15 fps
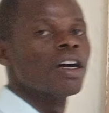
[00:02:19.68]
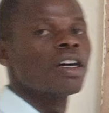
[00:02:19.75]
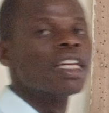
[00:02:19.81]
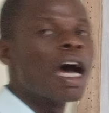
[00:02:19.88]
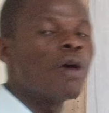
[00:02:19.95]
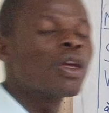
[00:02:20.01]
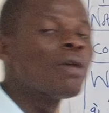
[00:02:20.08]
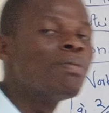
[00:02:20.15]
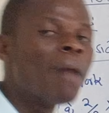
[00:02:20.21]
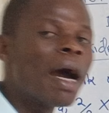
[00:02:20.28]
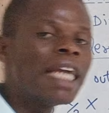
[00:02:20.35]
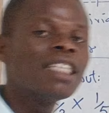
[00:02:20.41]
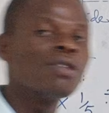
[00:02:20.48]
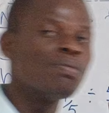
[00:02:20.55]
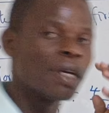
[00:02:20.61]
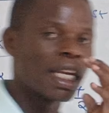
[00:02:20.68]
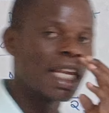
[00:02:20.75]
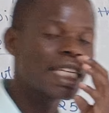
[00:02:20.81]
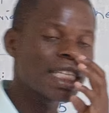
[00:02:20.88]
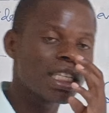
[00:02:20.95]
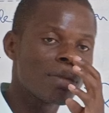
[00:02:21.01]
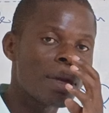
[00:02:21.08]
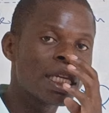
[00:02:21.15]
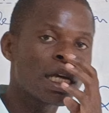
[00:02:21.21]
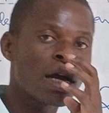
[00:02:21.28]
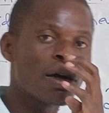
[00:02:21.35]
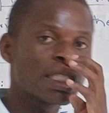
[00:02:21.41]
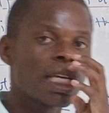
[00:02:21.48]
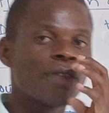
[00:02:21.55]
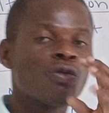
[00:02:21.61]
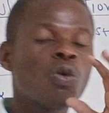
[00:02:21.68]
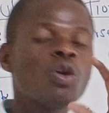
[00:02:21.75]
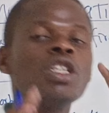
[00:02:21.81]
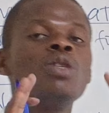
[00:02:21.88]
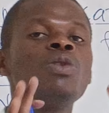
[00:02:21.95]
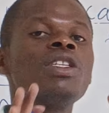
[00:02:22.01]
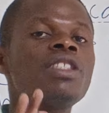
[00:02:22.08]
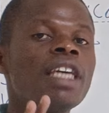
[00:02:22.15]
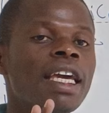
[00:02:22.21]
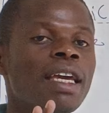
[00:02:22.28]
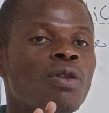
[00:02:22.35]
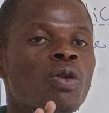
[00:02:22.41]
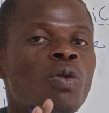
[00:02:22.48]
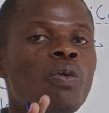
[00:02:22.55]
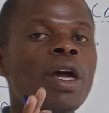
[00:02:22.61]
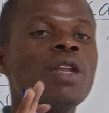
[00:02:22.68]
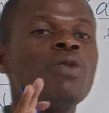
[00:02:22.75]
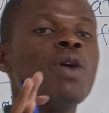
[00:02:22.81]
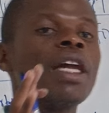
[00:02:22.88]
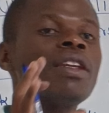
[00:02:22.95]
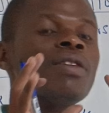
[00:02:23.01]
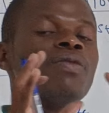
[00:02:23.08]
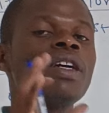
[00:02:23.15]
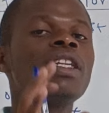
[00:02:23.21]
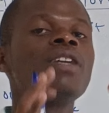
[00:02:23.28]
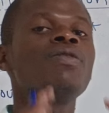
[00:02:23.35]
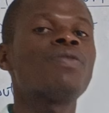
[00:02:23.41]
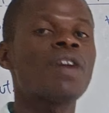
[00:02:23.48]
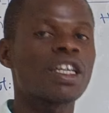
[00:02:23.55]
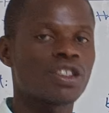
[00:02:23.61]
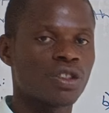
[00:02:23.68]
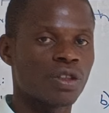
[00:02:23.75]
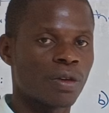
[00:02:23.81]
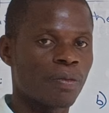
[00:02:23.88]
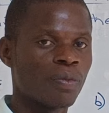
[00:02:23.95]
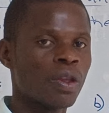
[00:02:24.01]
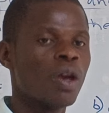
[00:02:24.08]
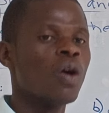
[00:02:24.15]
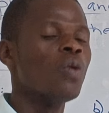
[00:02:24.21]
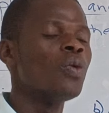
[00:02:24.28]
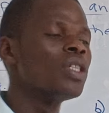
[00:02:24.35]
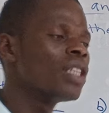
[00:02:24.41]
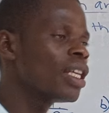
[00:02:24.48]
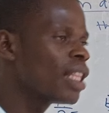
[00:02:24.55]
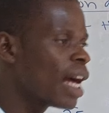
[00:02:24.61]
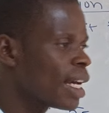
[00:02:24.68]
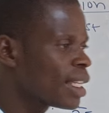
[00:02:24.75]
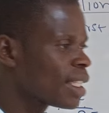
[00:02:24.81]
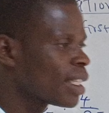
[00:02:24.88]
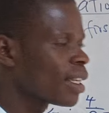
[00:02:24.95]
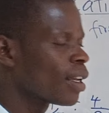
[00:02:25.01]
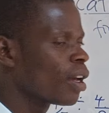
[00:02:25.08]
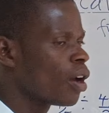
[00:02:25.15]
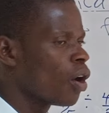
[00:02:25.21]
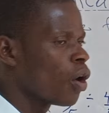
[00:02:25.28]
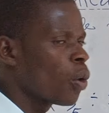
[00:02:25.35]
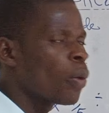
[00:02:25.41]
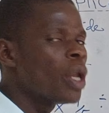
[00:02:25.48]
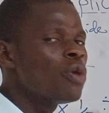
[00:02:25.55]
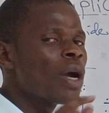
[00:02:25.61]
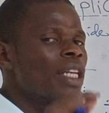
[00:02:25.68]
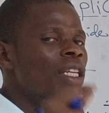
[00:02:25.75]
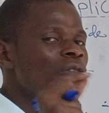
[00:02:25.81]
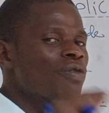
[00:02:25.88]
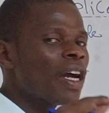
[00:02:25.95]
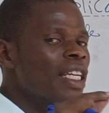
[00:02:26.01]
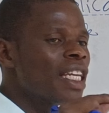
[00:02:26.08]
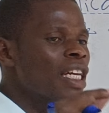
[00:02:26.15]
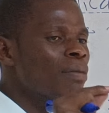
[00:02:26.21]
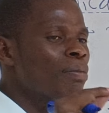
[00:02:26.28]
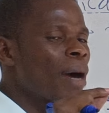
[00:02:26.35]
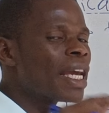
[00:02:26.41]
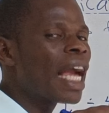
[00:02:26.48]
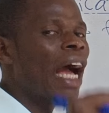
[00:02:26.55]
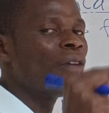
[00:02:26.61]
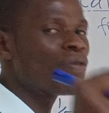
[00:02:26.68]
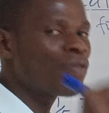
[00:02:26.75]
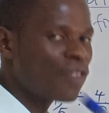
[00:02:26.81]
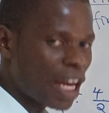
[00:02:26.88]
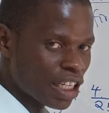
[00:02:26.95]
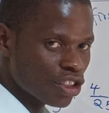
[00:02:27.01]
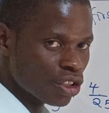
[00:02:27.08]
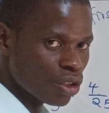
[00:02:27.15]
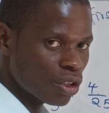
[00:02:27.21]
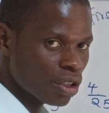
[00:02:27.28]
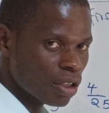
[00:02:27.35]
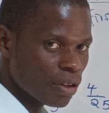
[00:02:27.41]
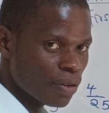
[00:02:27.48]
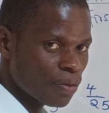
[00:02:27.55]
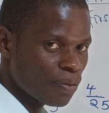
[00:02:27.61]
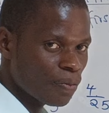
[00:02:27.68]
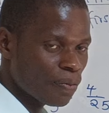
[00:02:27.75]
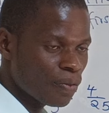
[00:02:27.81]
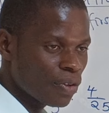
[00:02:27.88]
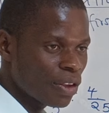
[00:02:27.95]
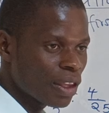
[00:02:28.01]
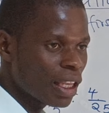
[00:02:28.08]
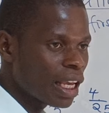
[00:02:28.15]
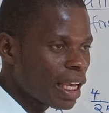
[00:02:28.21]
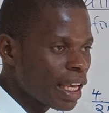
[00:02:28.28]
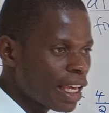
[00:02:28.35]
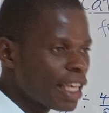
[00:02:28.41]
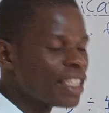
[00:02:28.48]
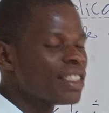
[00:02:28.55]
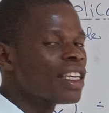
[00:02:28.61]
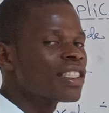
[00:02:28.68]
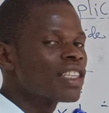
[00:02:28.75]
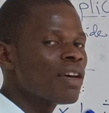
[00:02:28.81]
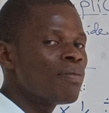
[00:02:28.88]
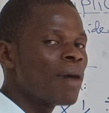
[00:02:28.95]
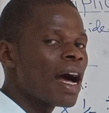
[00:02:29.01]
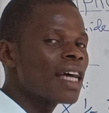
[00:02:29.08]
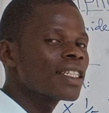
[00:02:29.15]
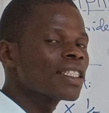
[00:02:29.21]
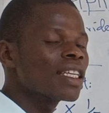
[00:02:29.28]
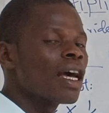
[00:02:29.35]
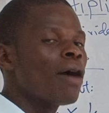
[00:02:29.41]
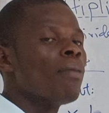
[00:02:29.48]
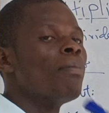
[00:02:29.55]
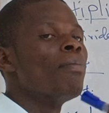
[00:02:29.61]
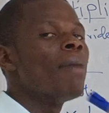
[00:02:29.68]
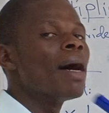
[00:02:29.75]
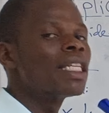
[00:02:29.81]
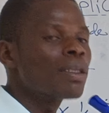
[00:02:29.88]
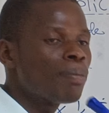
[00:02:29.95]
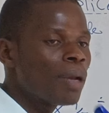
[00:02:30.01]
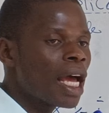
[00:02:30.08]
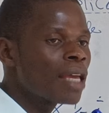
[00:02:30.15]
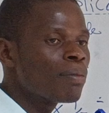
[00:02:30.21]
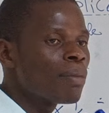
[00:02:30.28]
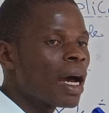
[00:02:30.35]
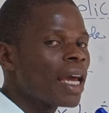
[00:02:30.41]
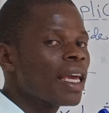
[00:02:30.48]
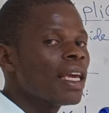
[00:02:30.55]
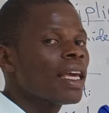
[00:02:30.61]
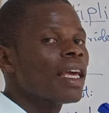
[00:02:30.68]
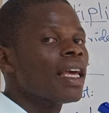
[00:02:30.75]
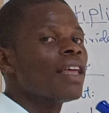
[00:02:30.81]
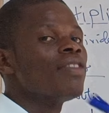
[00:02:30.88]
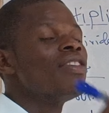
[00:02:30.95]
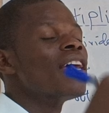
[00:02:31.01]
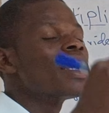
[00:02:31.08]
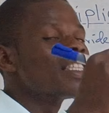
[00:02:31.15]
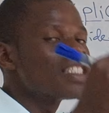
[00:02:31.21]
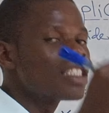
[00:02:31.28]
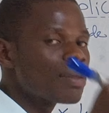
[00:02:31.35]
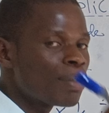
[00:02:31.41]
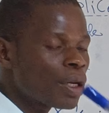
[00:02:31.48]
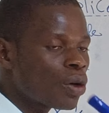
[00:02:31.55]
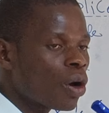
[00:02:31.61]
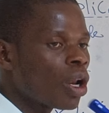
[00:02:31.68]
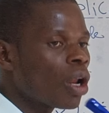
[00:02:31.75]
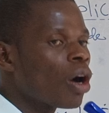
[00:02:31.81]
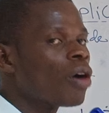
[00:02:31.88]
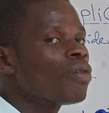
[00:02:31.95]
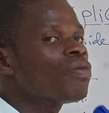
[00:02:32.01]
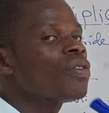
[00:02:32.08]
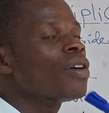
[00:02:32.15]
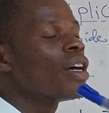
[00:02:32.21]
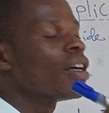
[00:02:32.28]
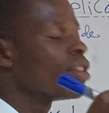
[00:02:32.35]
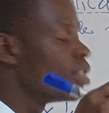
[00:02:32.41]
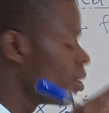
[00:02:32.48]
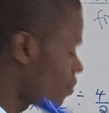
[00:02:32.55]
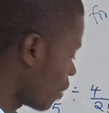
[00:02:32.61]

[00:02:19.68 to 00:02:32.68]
Now let us remind ourselves, what did we say when we are dividing fraction? We said that when you are dividing by a fraction, is the same as multiply by the reciprocal of the